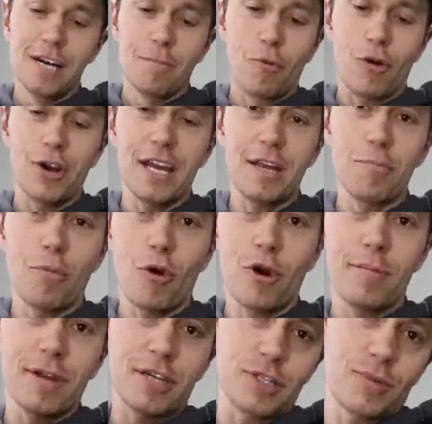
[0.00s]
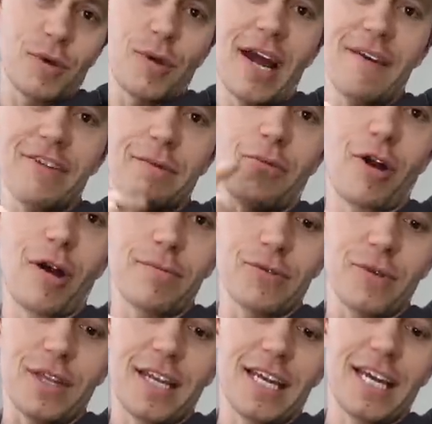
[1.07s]
more inboard because we were having problems
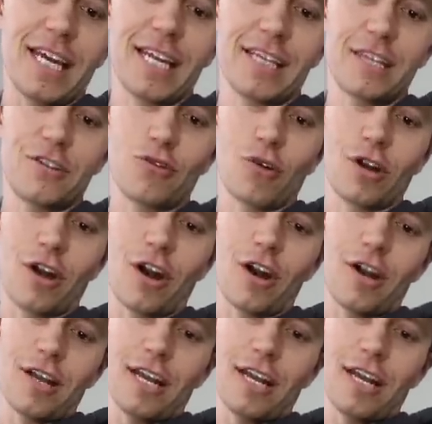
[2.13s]
with it hitting the door card.